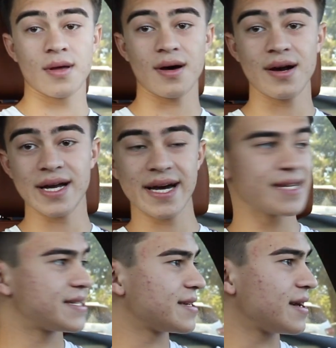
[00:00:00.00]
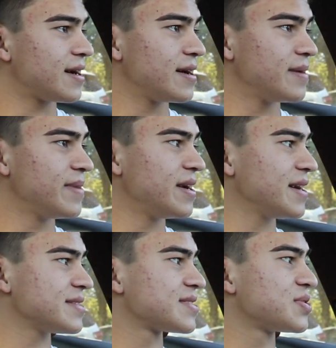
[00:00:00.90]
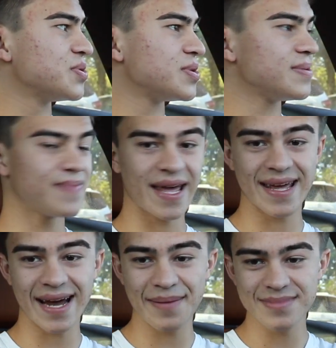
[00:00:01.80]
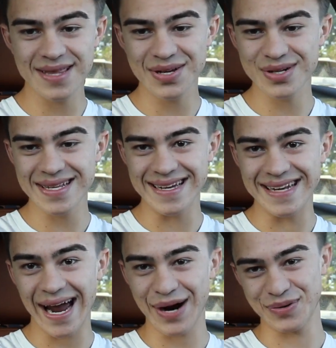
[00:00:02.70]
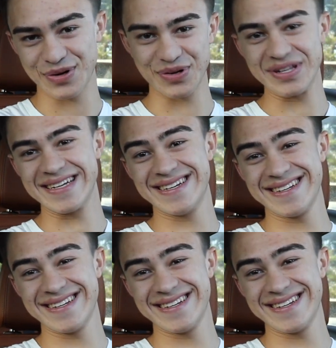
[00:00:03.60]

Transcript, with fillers: All right guys, I made it at school and I'm literally an hour early.